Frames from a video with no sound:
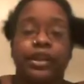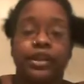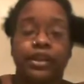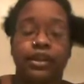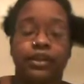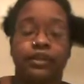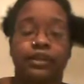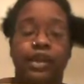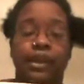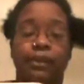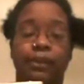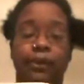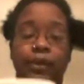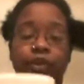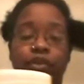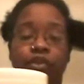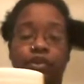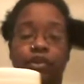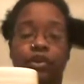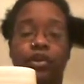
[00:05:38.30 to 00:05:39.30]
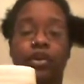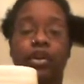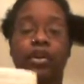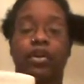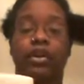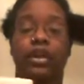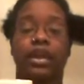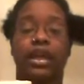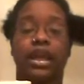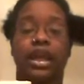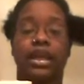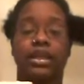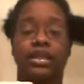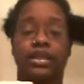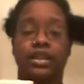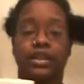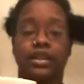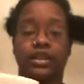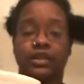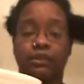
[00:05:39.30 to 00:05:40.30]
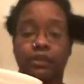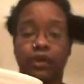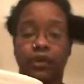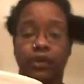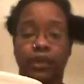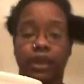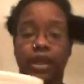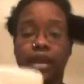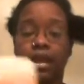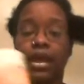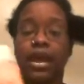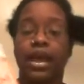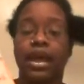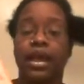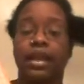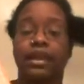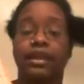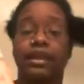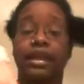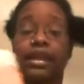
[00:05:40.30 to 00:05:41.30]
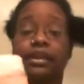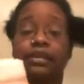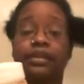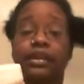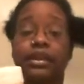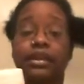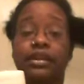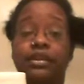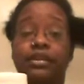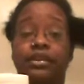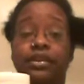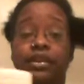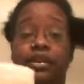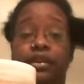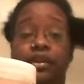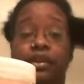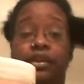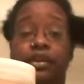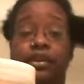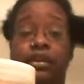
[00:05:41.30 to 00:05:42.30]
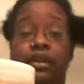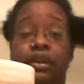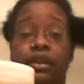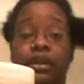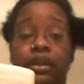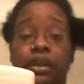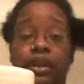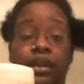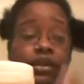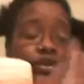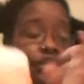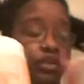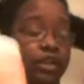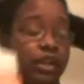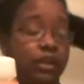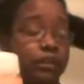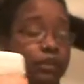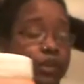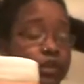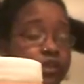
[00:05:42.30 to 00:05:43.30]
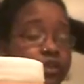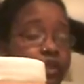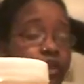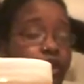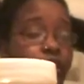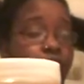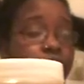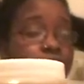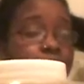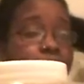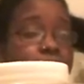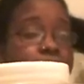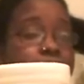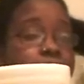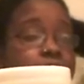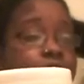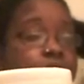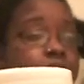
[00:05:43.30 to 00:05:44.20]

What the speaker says: the Shea Moisture Curl Enhancing Smoothie. This is the Shea Moisture Curl Enhancing